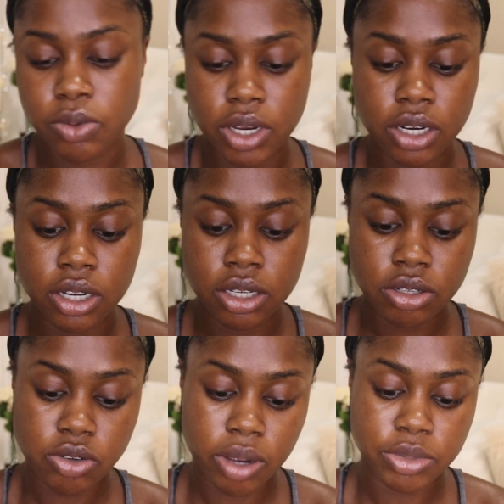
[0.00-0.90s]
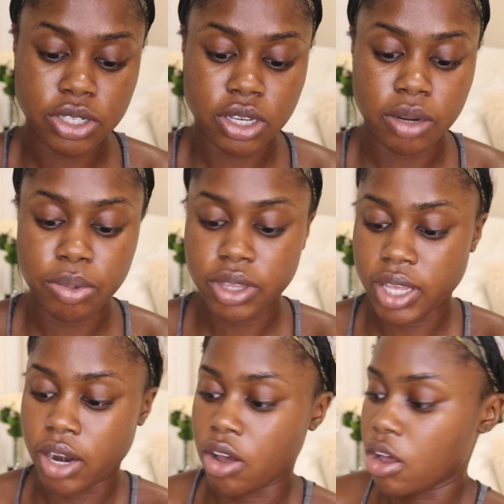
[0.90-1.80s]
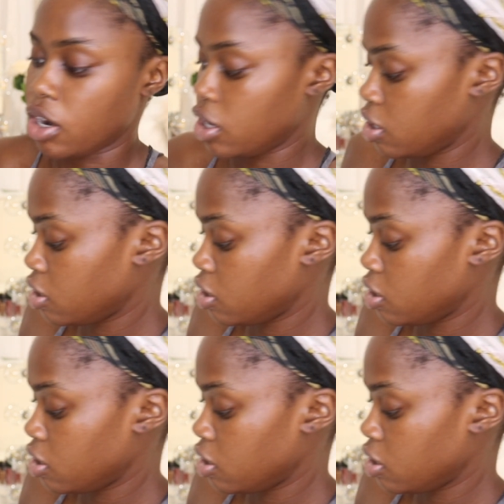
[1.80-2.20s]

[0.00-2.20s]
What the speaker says: one. So I'm just gonna put that on.